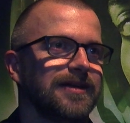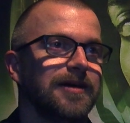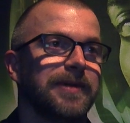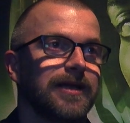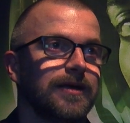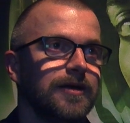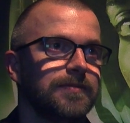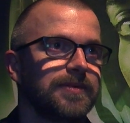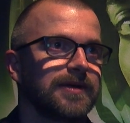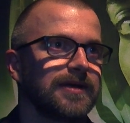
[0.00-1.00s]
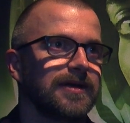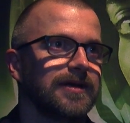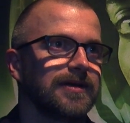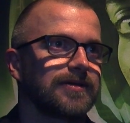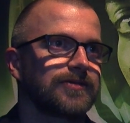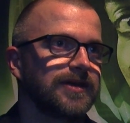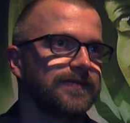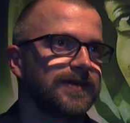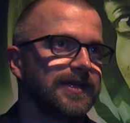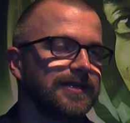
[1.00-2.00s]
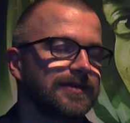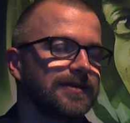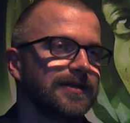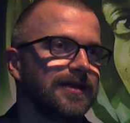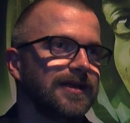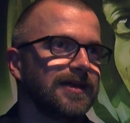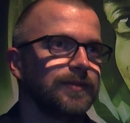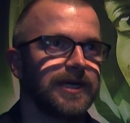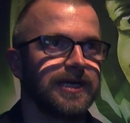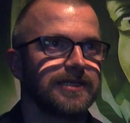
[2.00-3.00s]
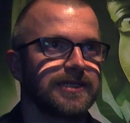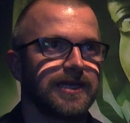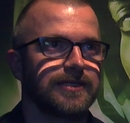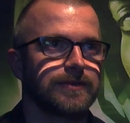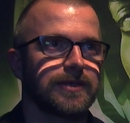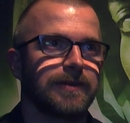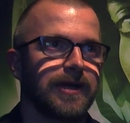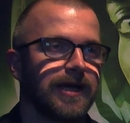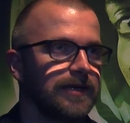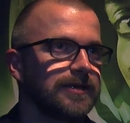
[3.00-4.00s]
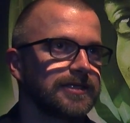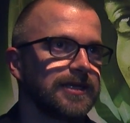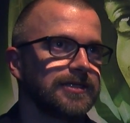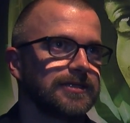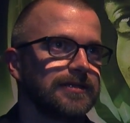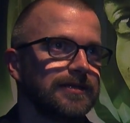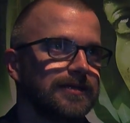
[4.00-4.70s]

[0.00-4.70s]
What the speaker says: I'm Al Hope, creative lead, and we're here today talking about Alien Isolation.